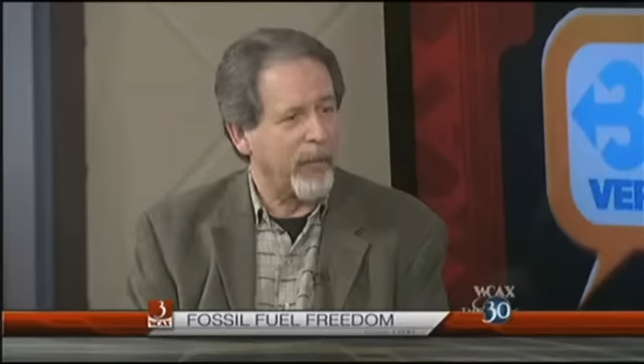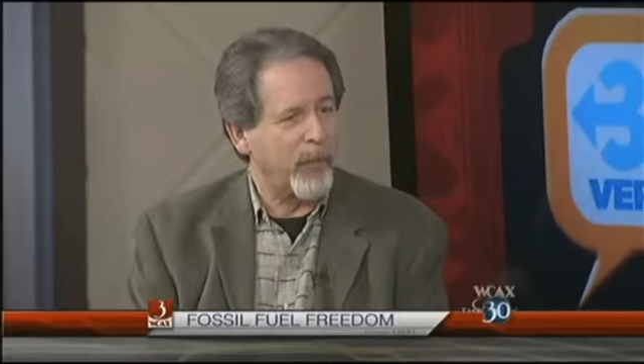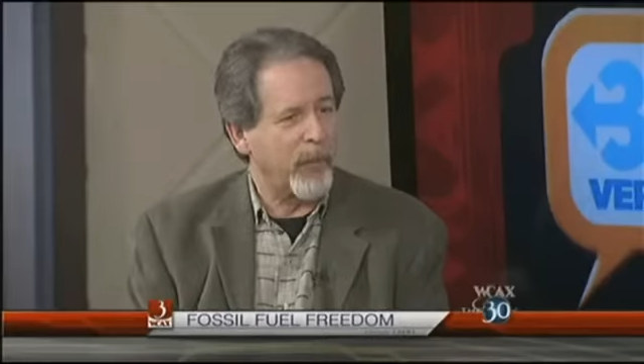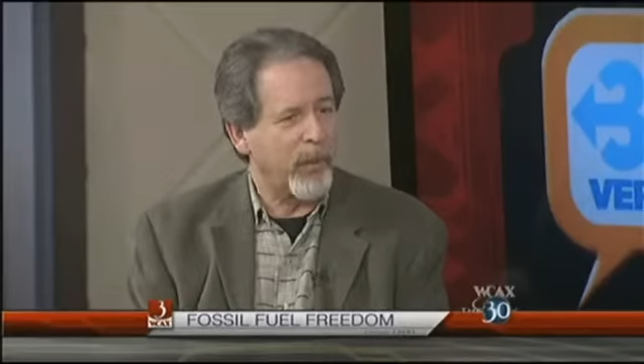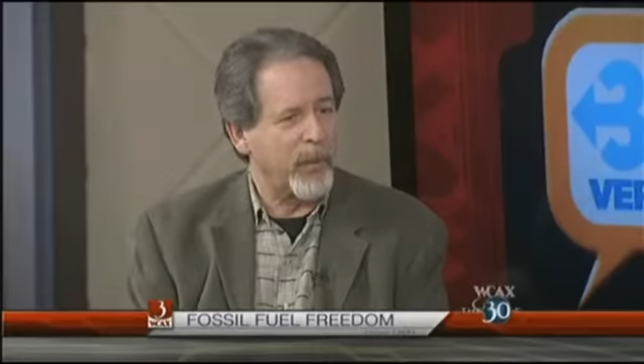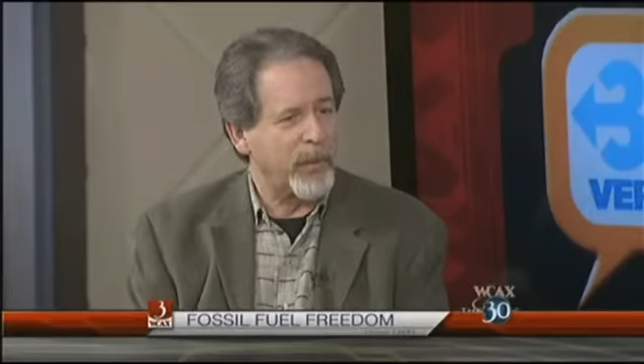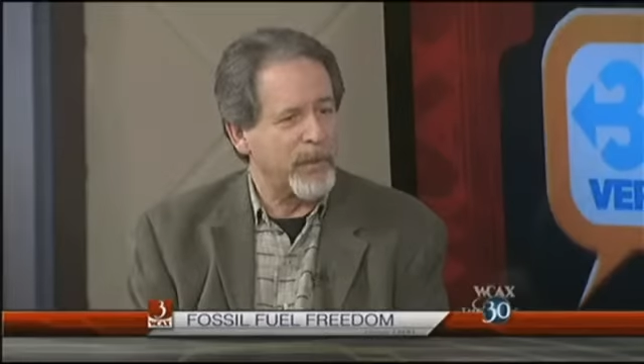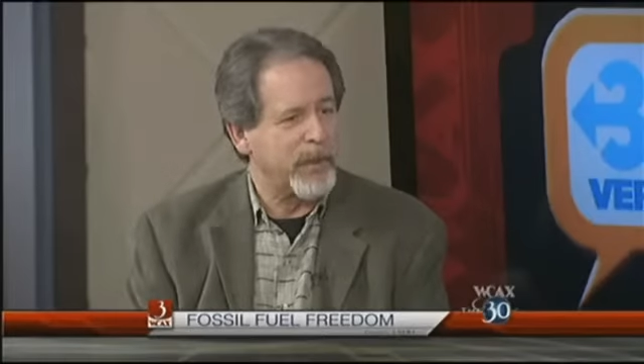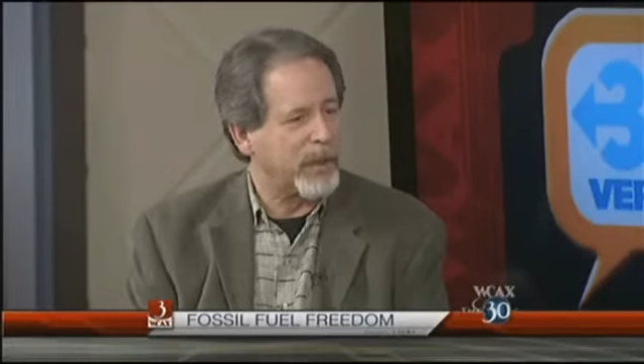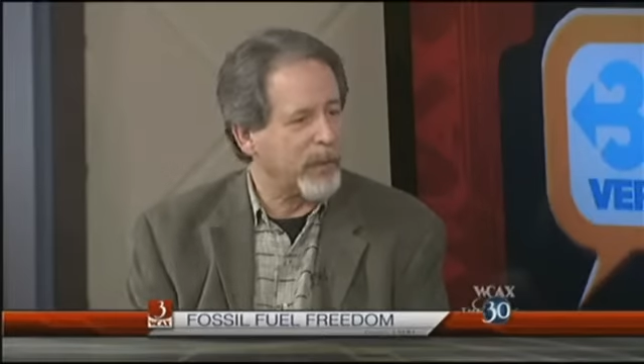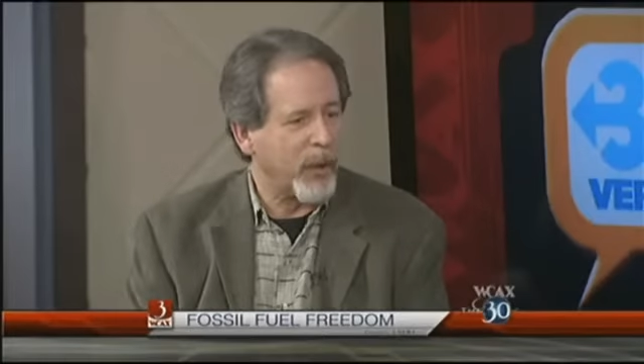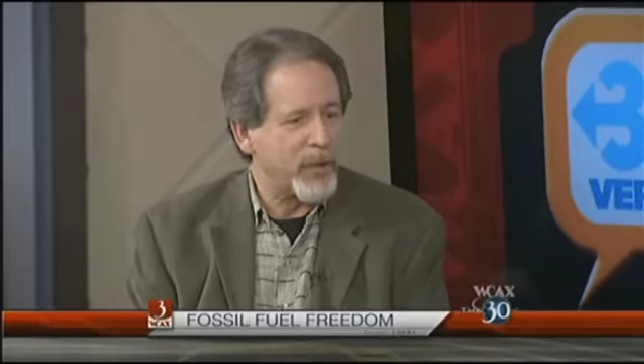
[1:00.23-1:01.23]
was
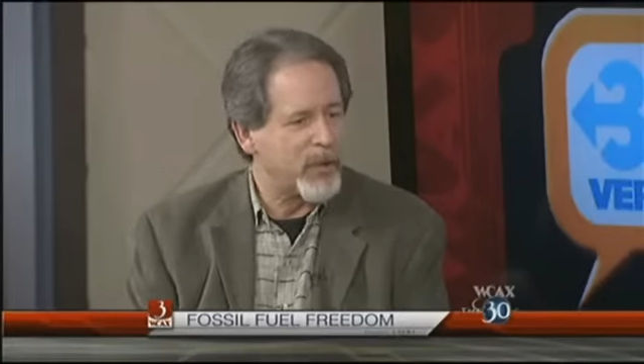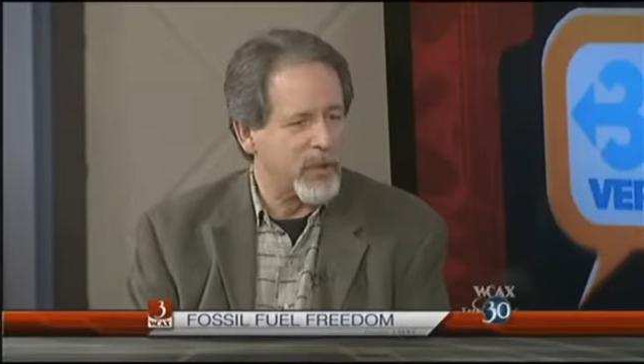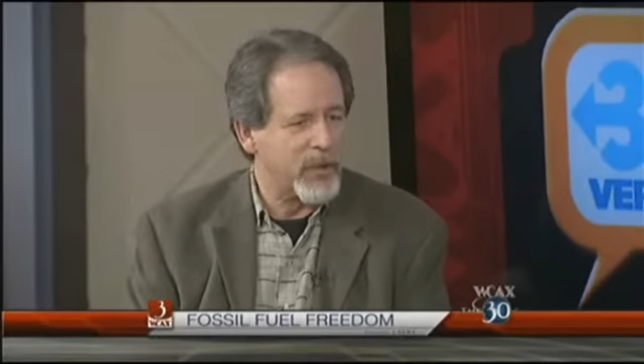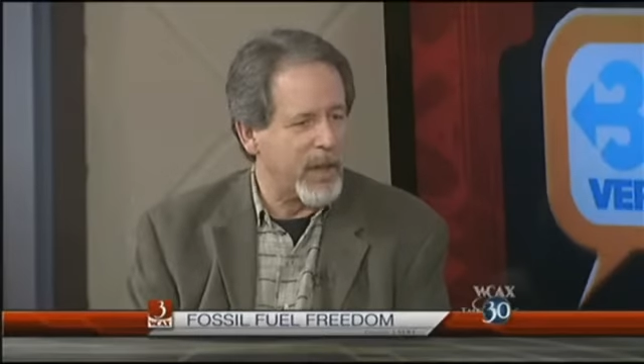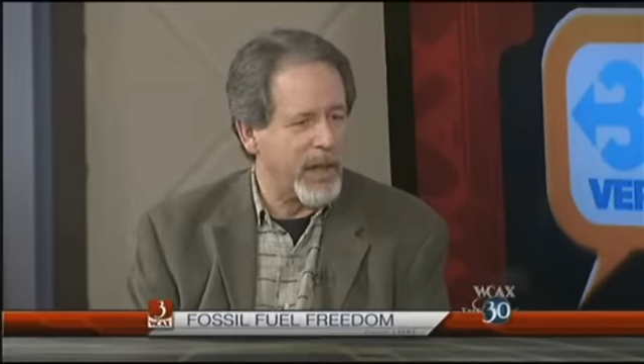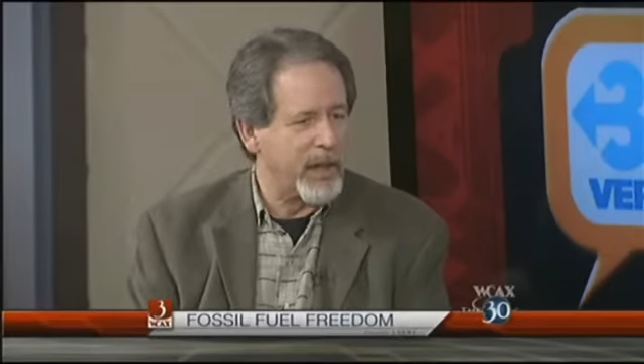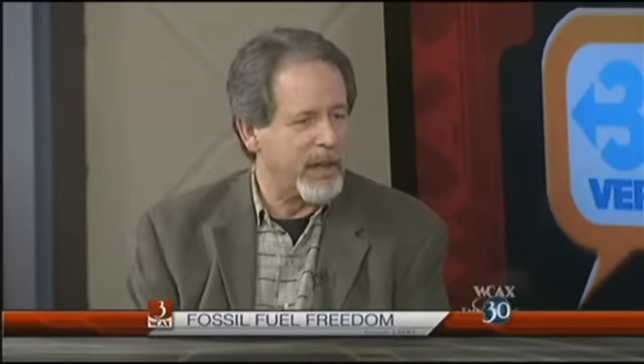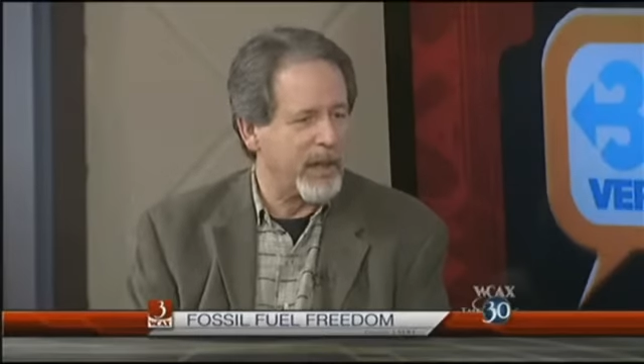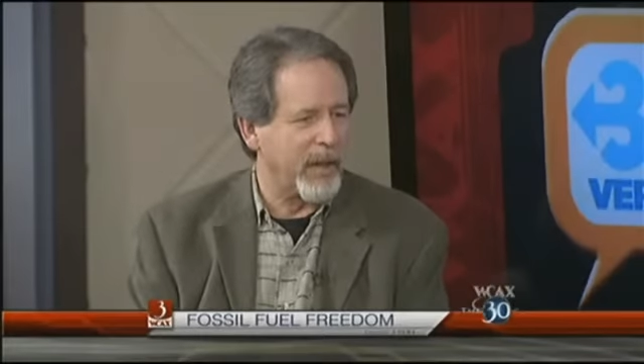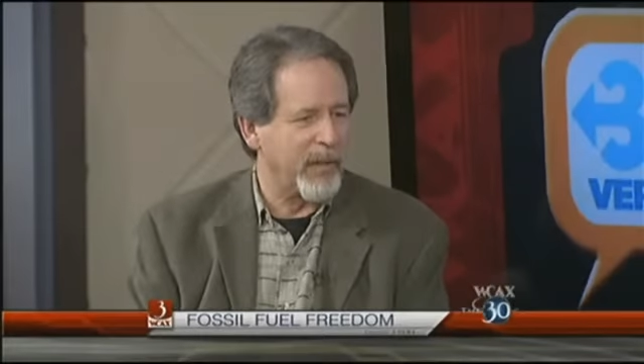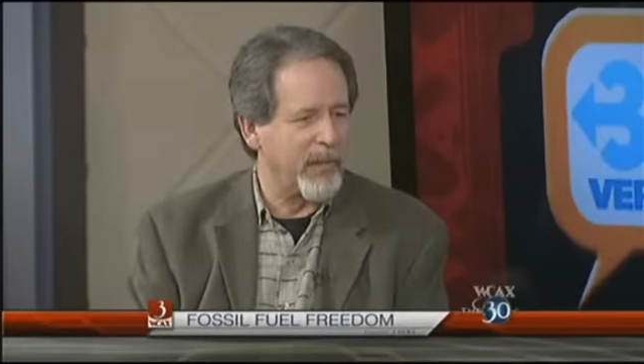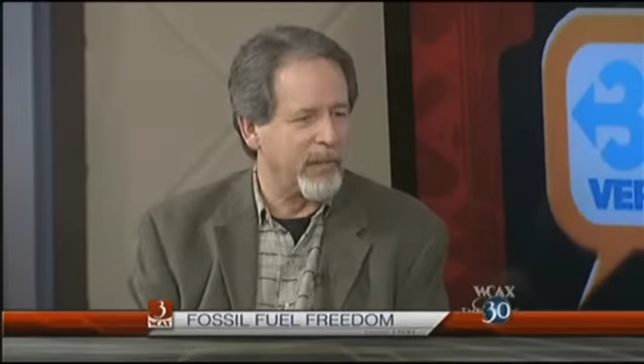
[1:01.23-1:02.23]
the largest day
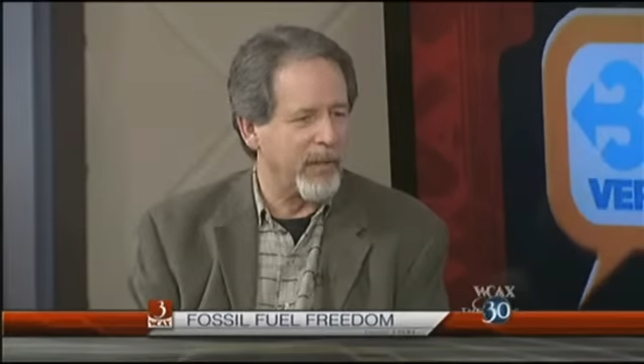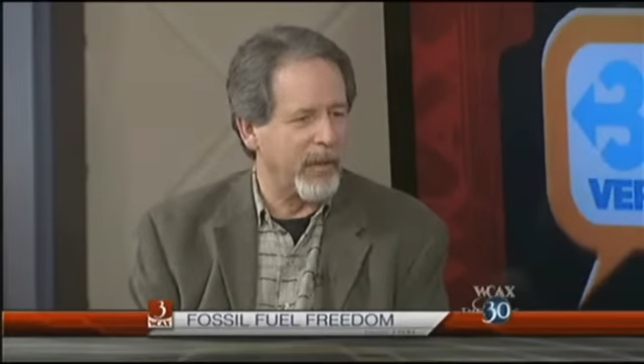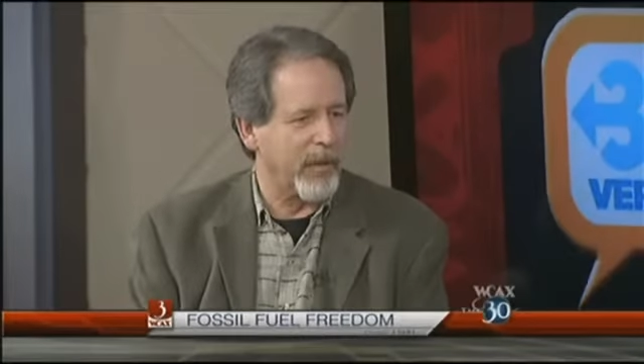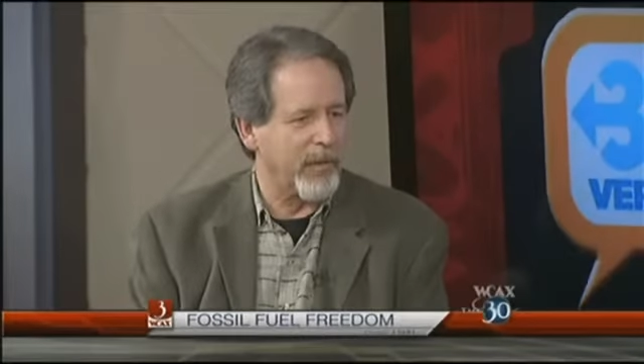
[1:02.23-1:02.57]
of